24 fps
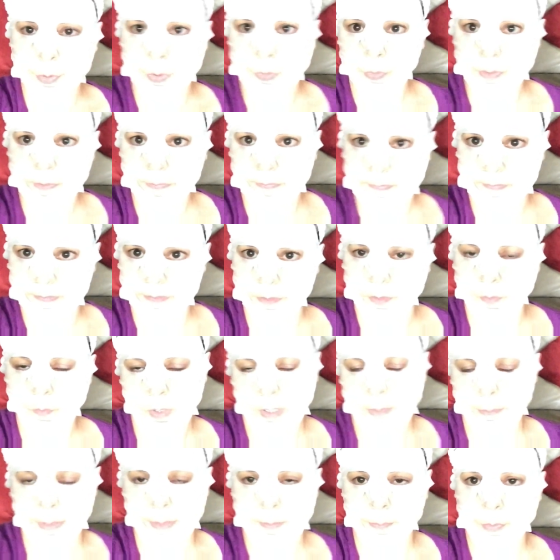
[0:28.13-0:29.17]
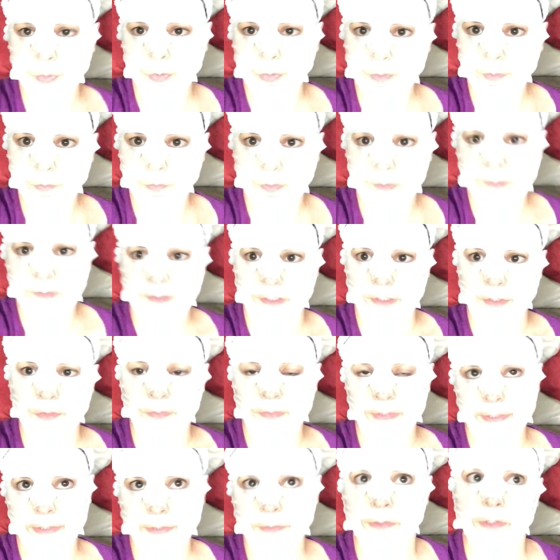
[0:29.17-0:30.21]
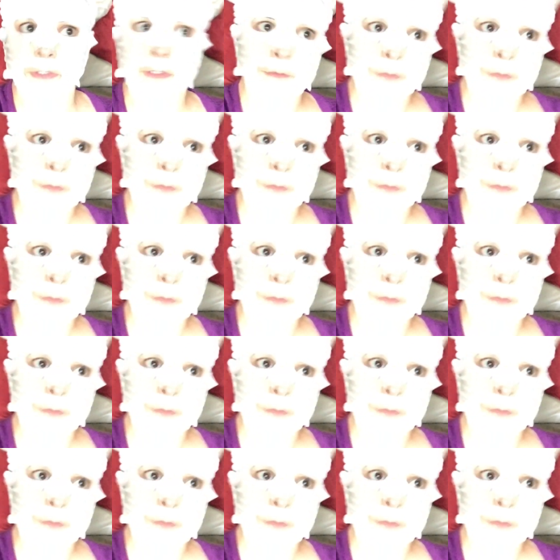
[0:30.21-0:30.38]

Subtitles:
beauty steal, one of my beauty steal deals.